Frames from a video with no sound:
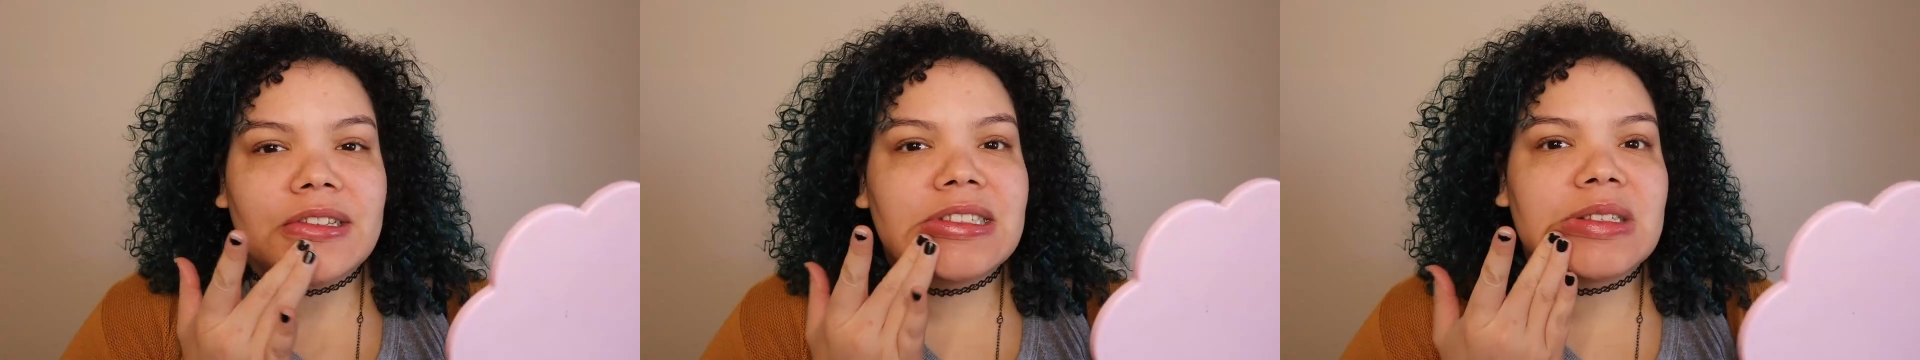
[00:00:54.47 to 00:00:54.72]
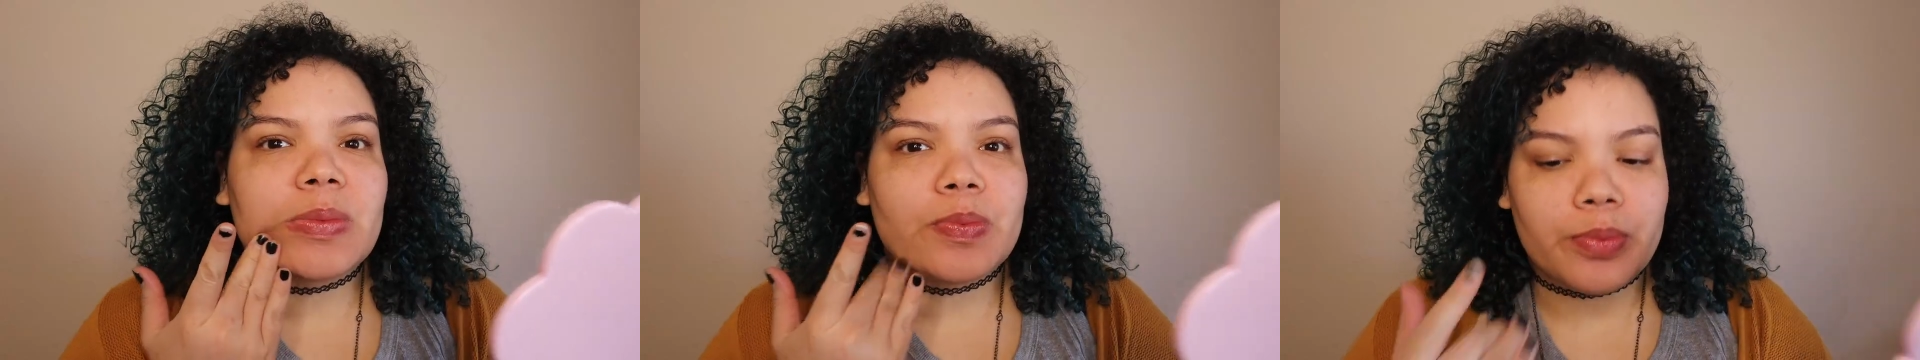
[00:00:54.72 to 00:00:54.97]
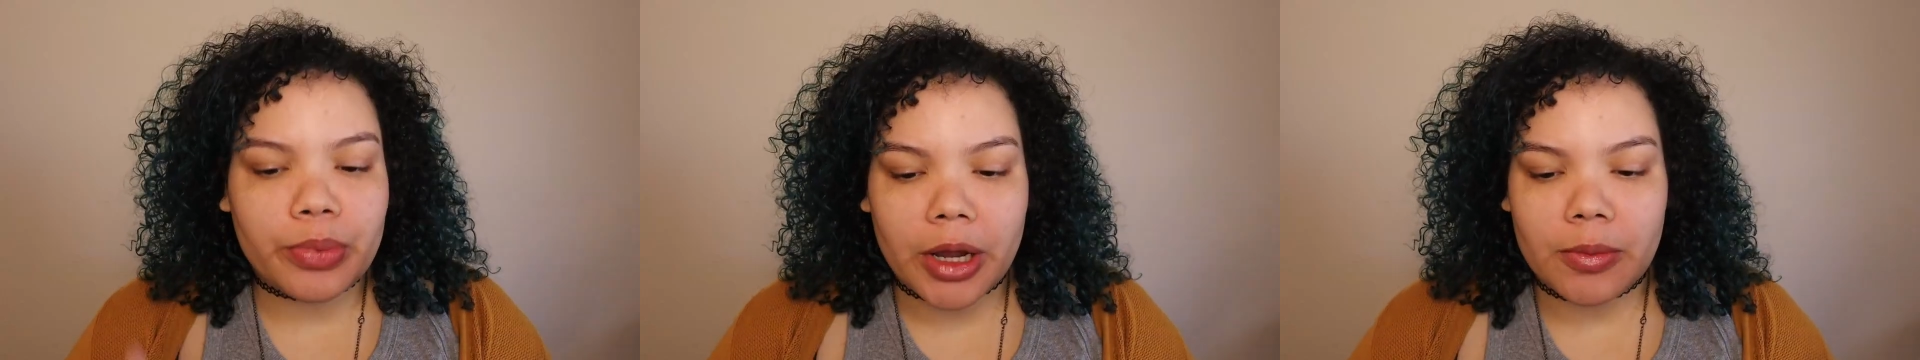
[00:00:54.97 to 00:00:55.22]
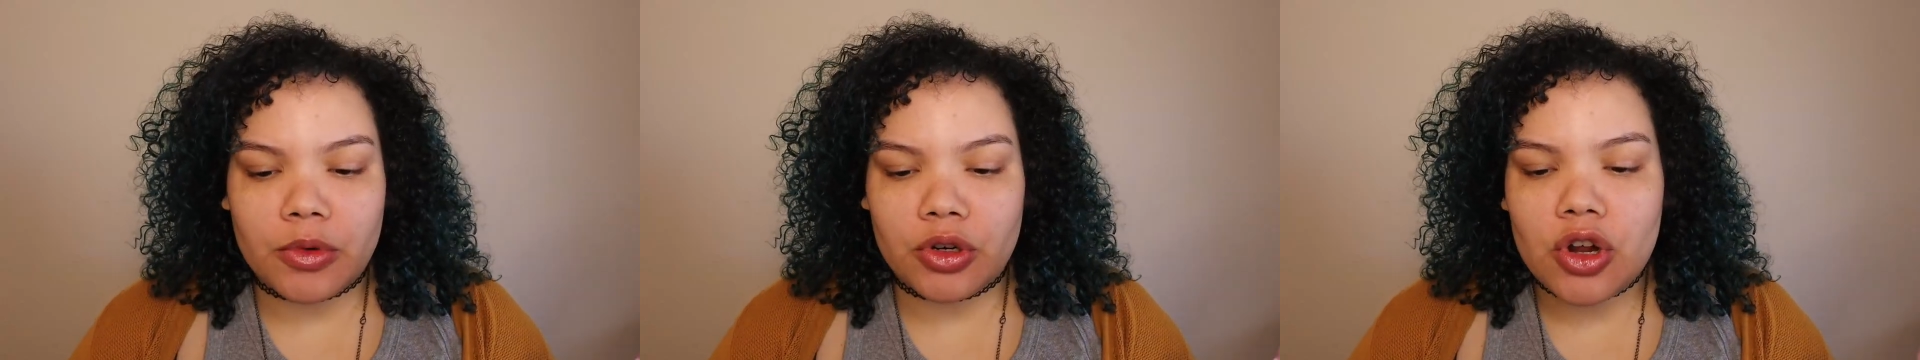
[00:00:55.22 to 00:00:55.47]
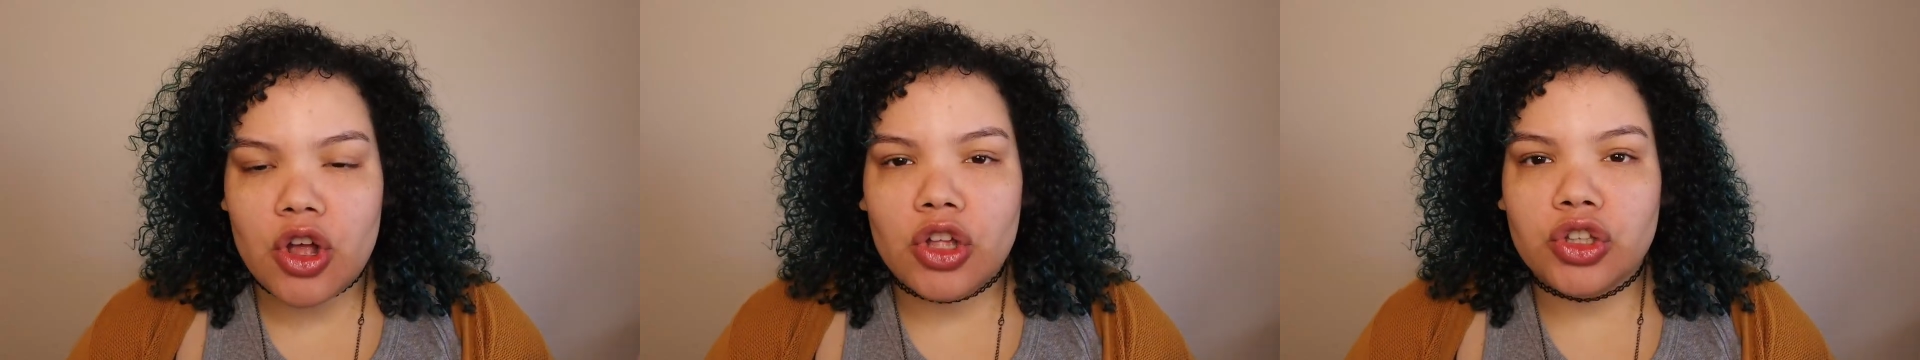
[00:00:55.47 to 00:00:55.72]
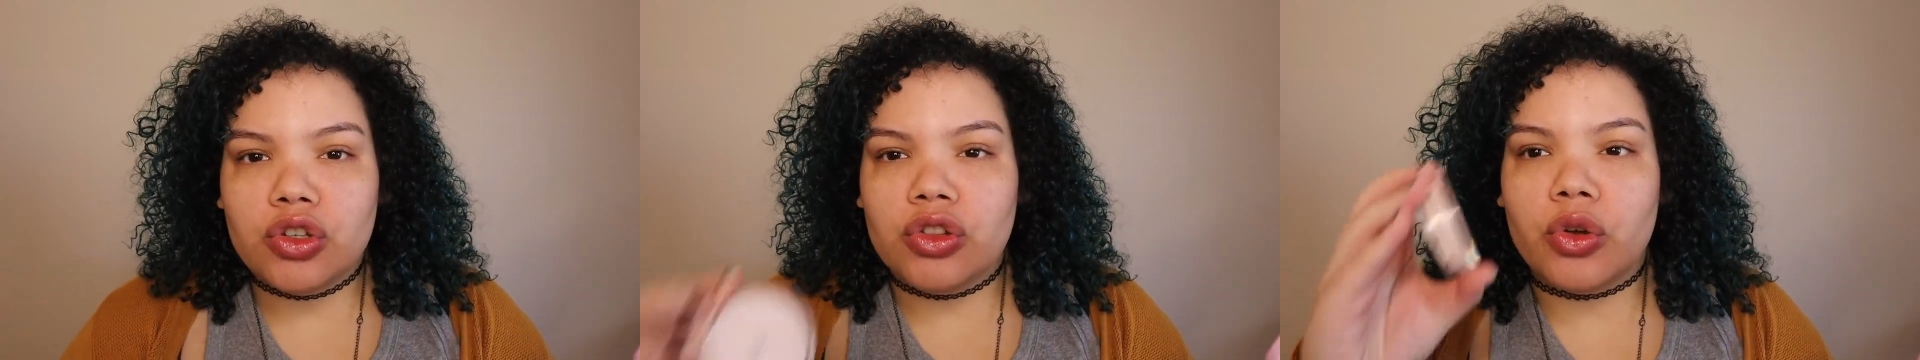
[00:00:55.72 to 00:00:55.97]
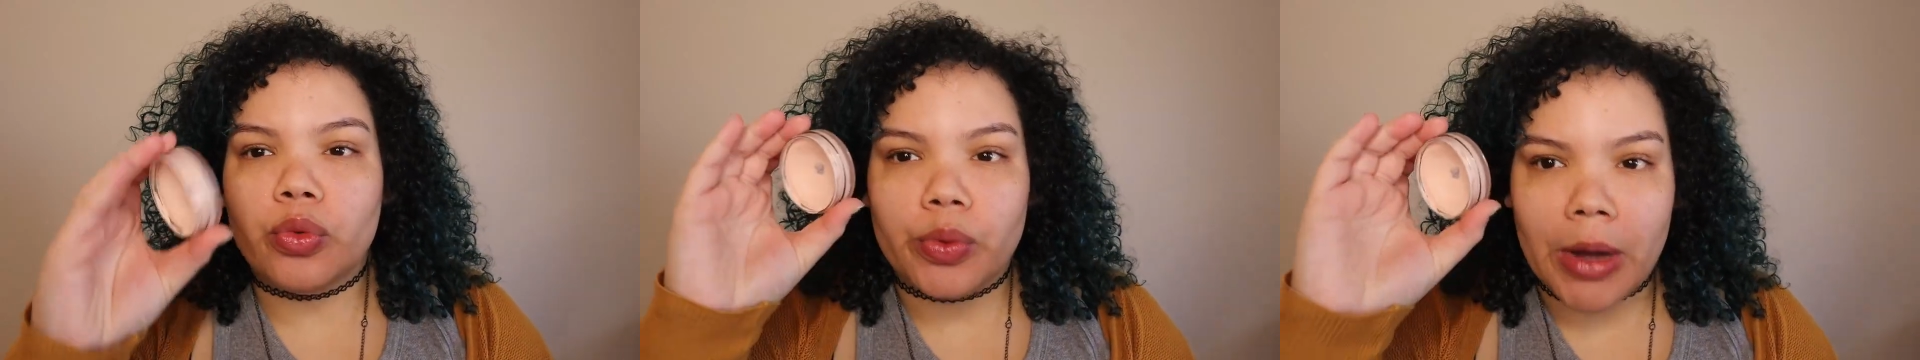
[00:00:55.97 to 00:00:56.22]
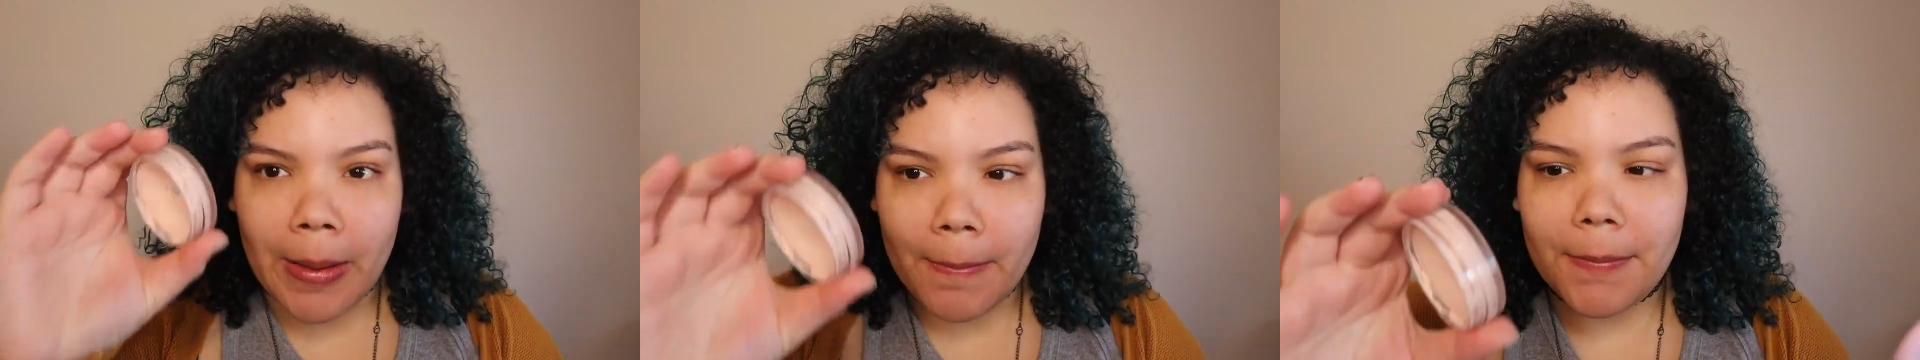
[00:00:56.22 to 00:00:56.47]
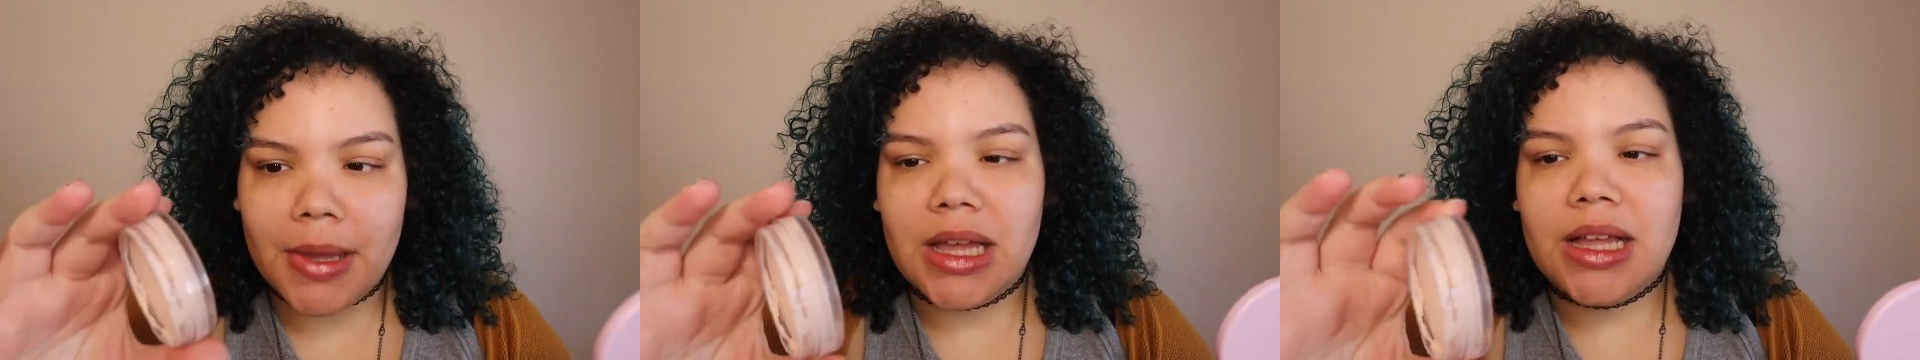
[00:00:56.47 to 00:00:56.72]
this primer to the rim.